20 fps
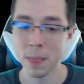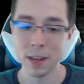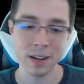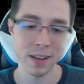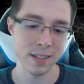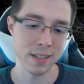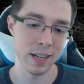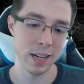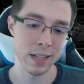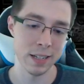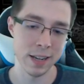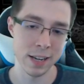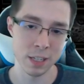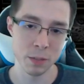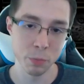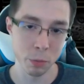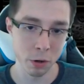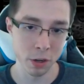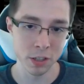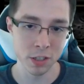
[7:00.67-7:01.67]
Doesn't contest
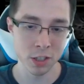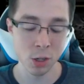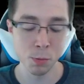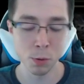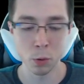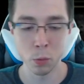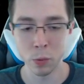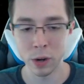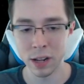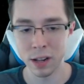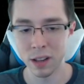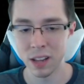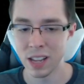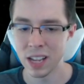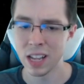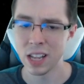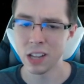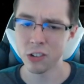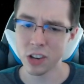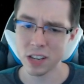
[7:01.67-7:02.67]
boards super well,
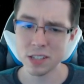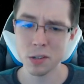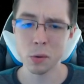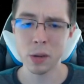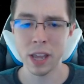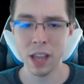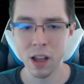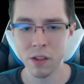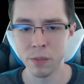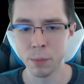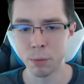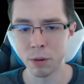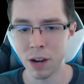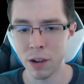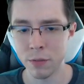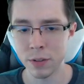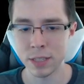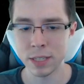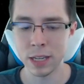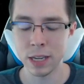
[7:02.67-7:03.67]
just okay off of
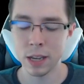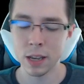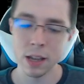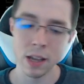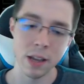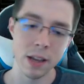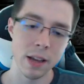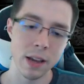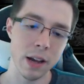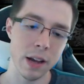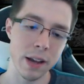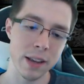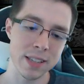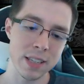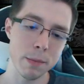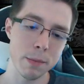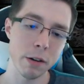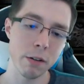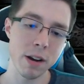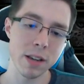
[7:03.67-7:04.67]
Prophecy.
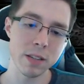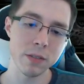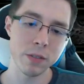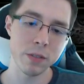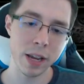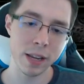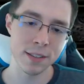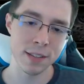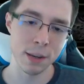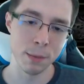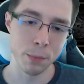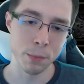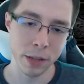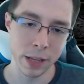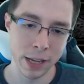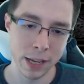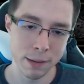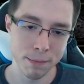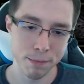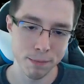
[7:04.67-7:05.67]
Some aggressive decks can
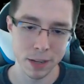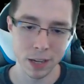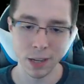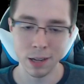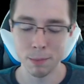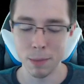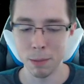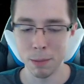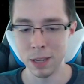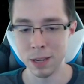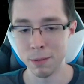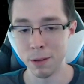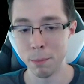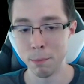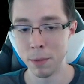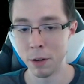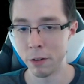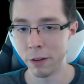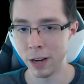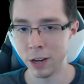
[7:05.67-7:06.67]
play it, maybe a
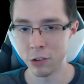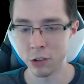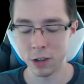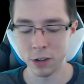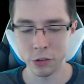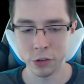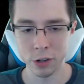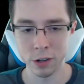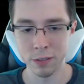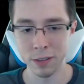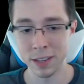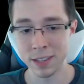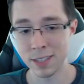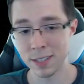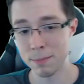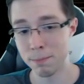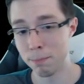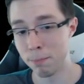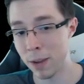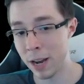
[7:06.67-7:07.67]
mid-range archer
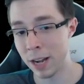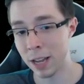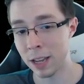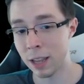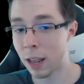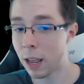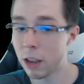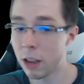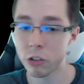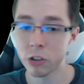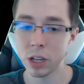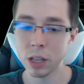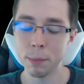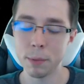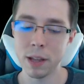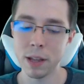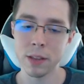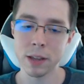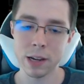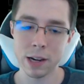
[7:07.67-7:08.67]
list might occasionally
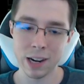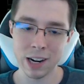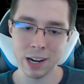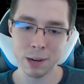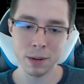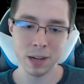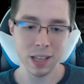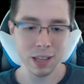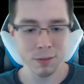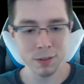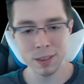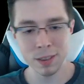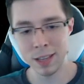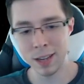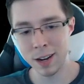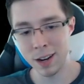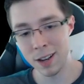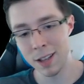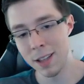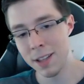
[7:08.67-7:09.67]
play the card, but even
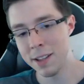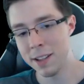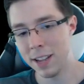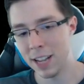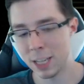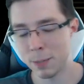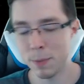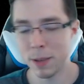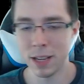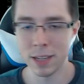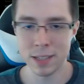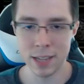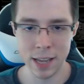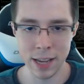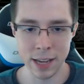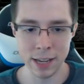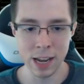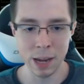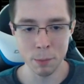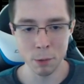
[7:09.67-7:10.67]
there, it's being
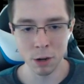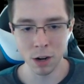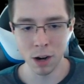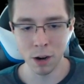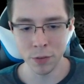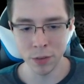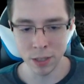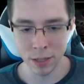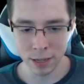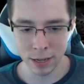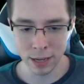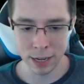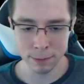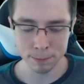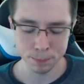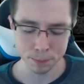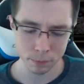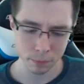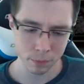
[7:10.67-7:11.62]
taken out more often than not.